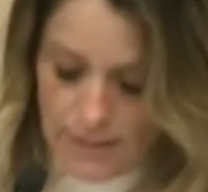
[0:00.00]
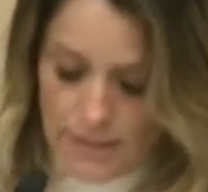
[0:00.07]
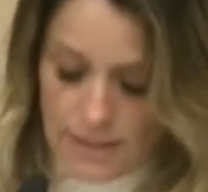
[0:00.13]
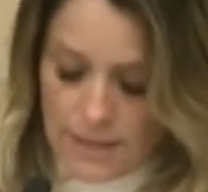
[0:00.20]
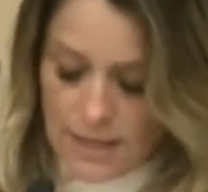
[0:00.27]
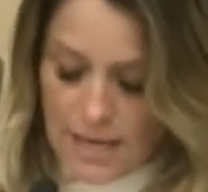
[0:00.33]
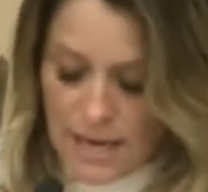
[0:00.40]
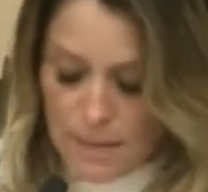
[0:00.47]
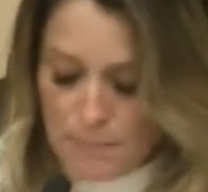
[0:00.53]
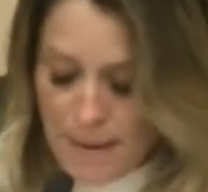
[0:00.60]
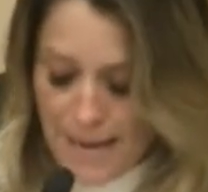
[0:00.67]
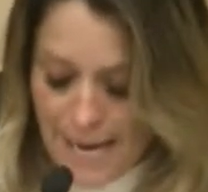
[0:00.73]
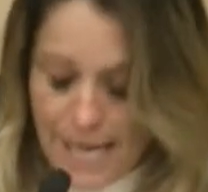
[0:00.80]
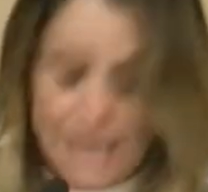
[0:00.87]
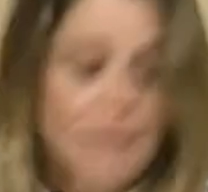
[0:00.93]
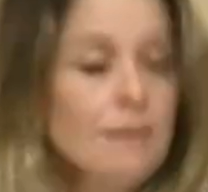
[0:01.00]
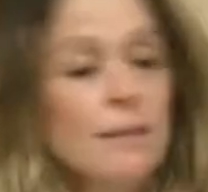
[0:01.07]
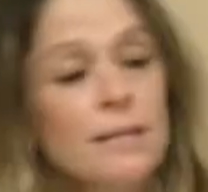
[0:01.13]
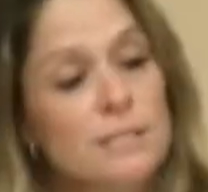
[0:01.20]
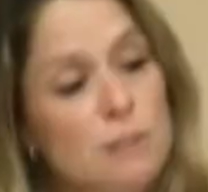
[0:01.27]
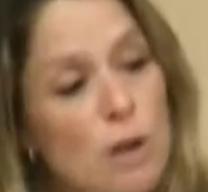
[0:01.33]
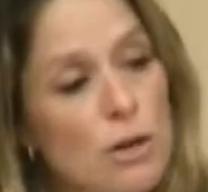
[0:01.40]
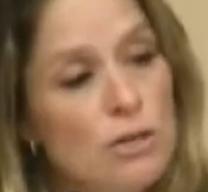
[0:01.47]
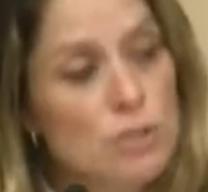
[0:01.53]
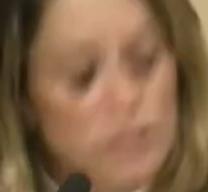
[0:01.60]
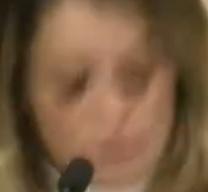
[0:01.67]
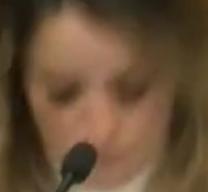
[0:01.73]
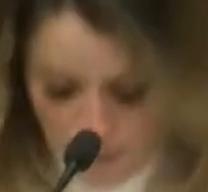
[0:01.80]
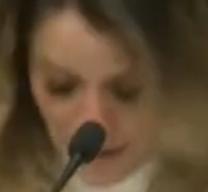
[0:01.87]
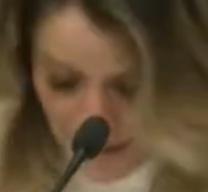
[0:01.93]
The campaign is largely
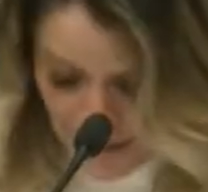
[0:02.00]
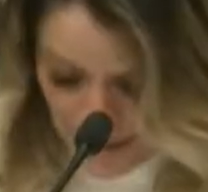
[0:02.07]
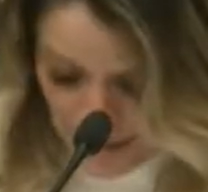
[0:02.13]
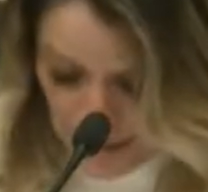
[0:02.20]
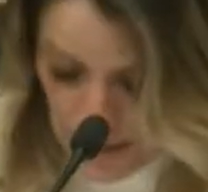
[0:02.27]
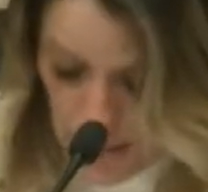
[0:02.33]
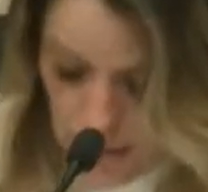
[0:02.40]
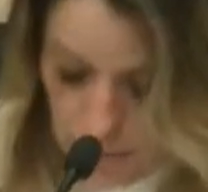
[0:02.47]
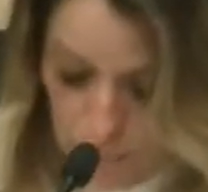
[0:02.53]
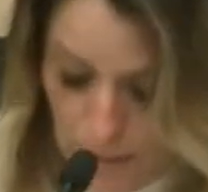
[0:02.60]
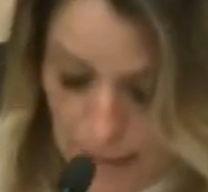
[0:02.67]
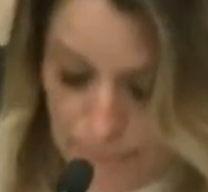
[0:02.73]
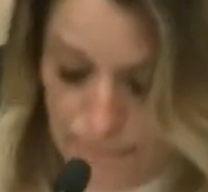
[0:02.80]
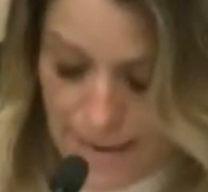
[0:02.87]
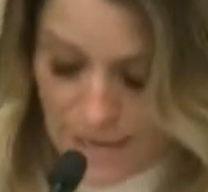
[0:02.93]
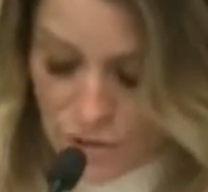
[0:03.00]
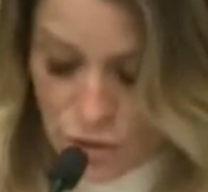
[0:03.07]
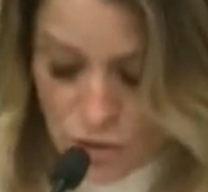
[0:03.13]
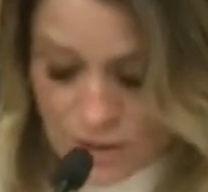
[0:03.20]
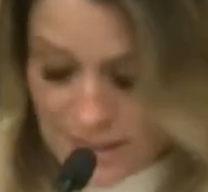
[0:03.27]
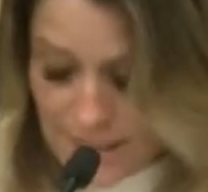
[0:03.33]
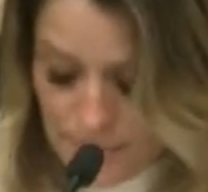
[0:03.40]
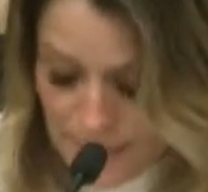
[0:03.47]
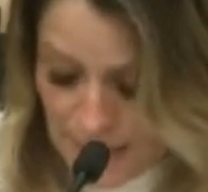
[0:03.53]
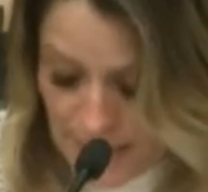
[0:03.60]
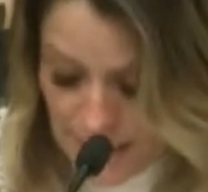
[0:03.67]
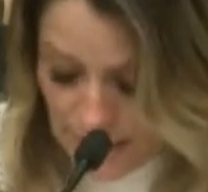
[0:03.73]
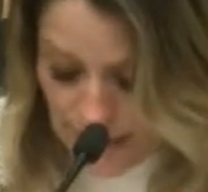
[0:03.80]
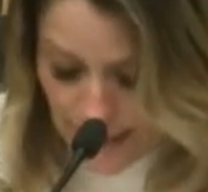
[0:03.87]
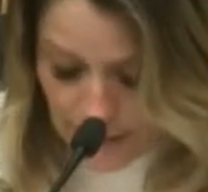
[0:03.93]
funded by major
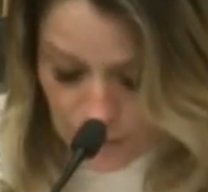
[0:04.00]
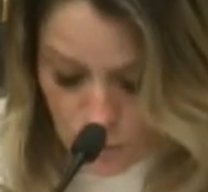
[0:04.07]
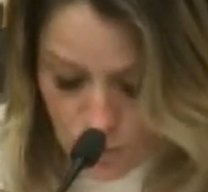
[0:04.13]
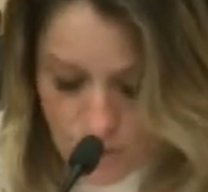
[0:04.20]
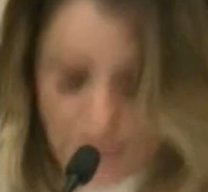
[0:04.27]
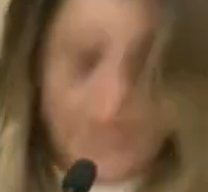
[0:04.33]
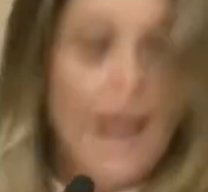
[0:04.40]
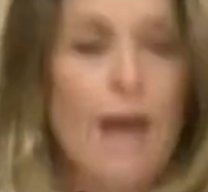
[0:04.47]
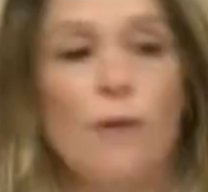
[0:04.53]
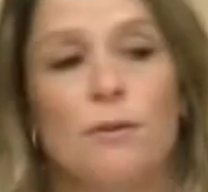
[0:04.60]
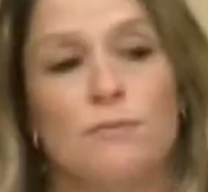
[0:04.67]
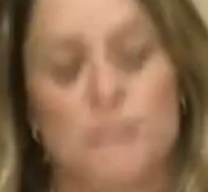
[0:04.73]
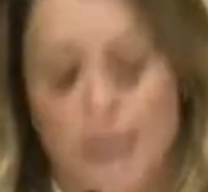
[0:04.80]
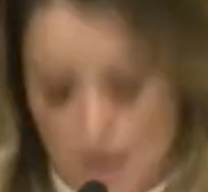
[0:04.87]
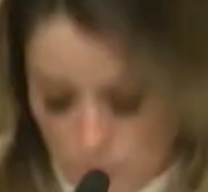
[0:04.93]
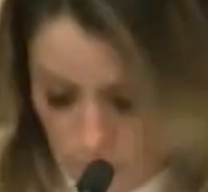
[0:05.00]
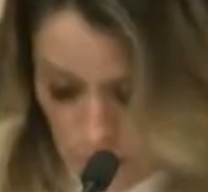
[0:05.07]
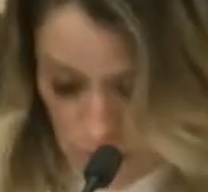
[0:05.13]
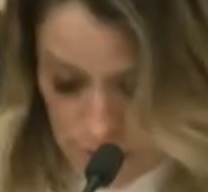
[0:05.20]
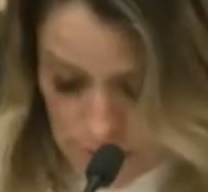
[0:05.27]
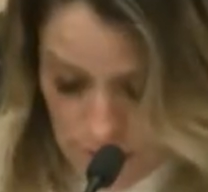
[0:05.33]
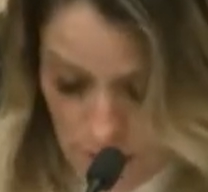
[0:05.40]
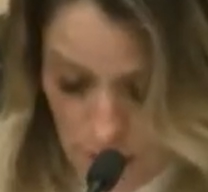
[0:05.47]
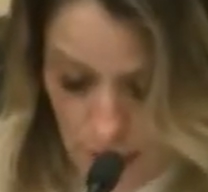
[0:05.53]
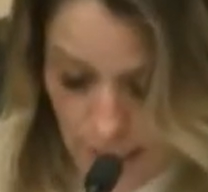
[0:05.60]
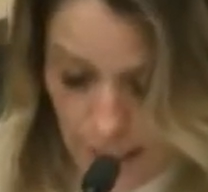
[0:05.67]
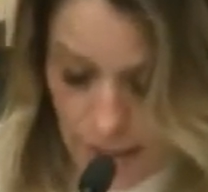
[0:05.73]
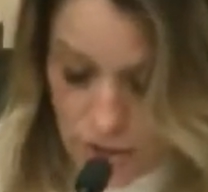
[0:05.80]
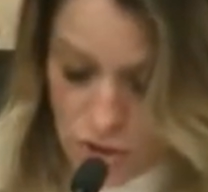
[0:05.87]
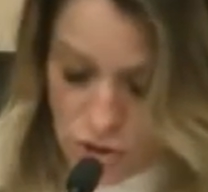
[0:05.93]
CBD landlords and out-of-towners,
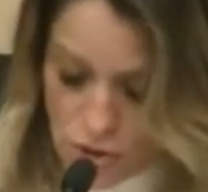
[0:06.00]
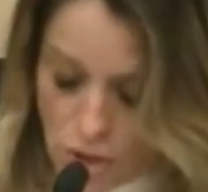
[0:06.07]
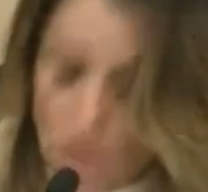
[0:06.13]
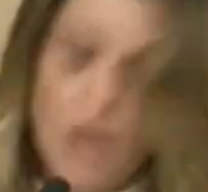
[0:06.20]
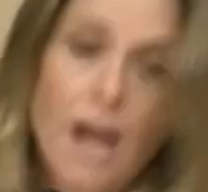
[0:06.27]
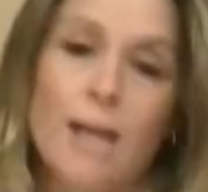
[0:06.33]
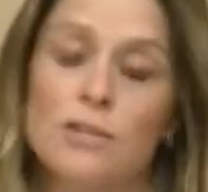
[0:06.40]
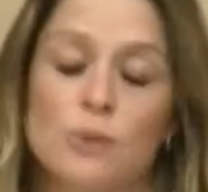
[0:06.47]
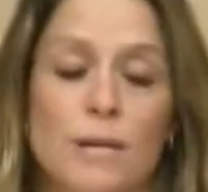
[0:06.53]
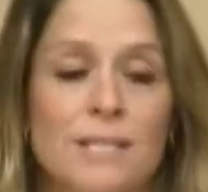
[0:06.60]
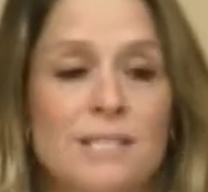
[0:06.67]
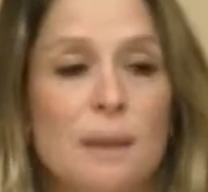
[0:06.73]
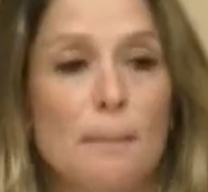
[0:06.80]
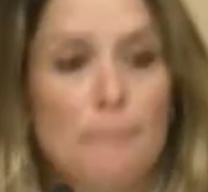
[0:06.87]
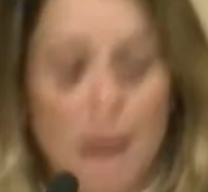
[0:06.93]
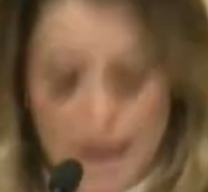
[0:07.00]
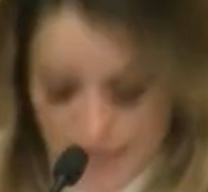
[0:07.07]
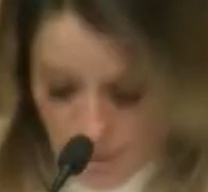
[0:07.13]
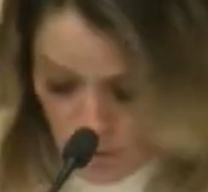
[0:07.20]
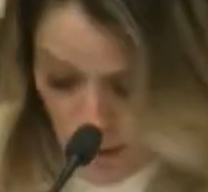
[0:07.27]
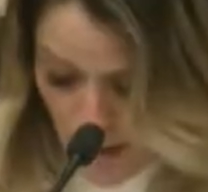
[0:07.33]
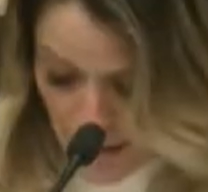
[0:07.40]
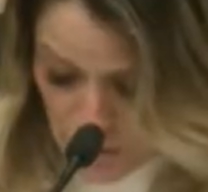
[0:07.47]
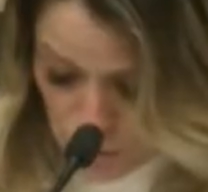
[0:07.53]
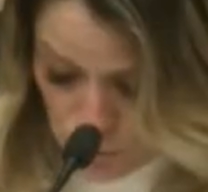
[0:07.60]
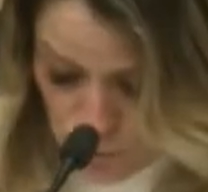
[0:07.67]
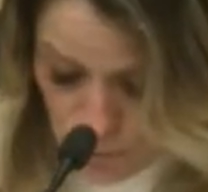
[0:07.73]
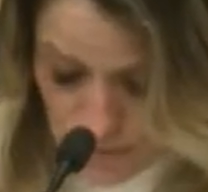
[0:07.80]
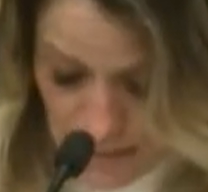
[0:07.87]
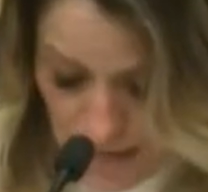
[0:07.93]
in a stark contrast to my
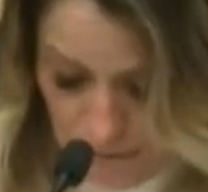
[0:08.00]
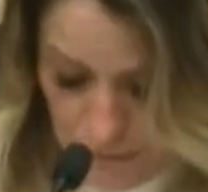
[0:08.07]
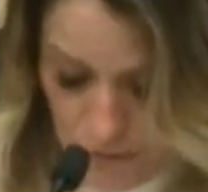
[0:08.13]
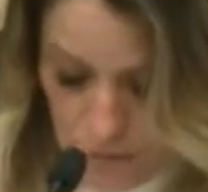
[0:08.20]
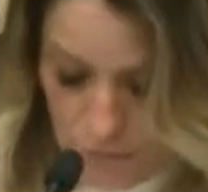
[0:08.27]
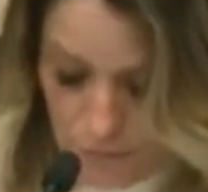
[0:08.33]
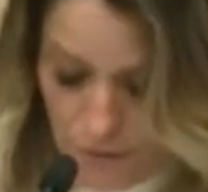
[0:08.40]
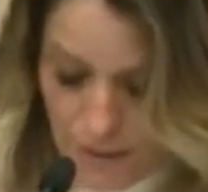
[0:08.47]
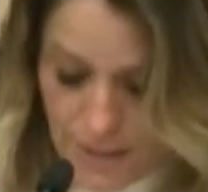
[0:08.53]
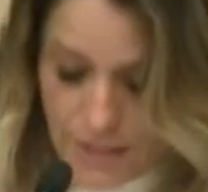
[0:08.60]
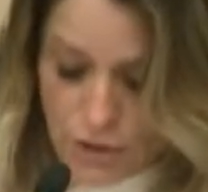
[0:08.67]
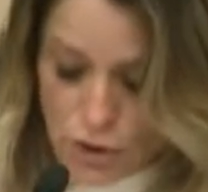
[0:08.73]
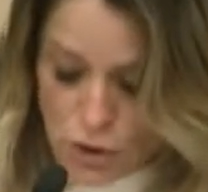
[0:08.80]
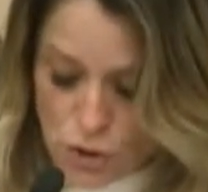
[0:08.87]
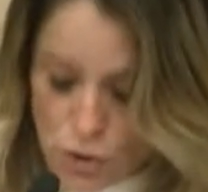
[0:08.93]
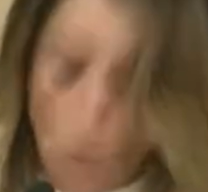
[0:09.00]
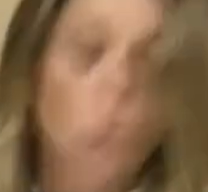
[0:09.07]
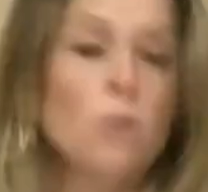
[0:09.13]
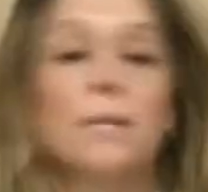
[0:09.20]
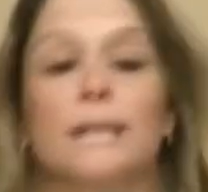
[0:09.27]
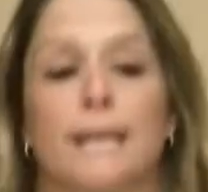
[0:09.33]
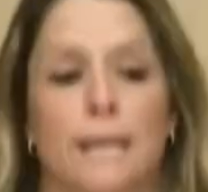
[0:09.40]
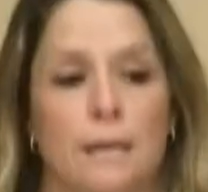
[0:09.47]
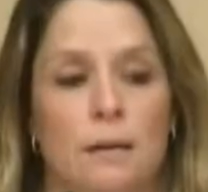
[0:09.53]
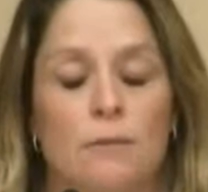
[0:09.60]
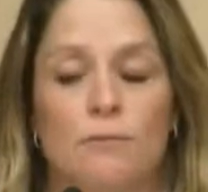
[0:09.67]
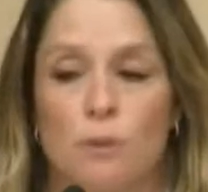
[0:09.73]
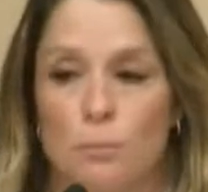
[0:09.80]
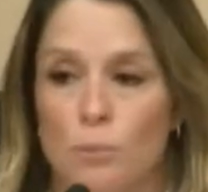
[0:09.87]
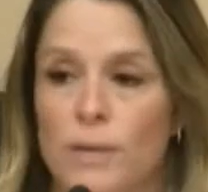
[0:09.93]
grassroots effort funded solely
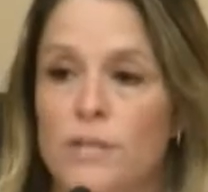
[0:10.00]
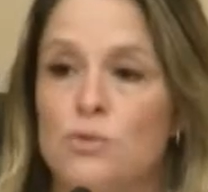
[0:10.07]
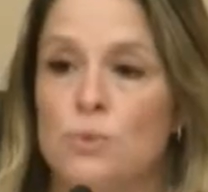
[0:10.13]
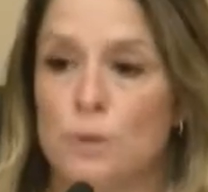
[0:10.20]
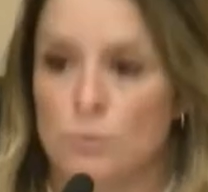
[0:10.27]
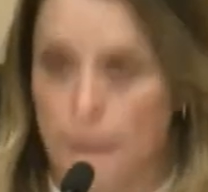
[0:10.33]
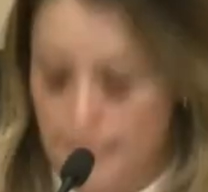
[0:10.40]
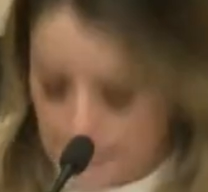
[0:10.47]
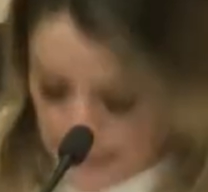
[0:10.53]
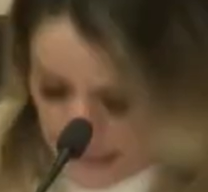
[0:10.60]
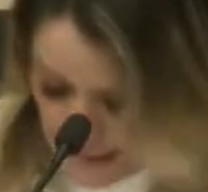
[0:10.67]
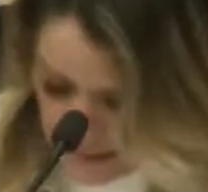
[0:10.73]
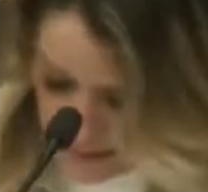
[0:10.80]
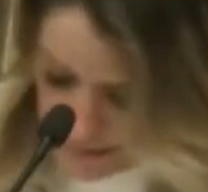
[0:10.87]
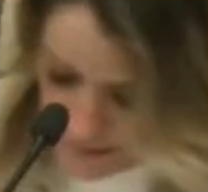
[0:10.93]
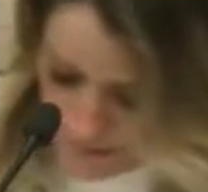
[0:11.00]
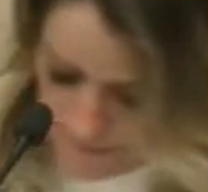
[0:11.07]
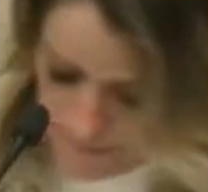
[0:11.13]
from Ridgewood residents.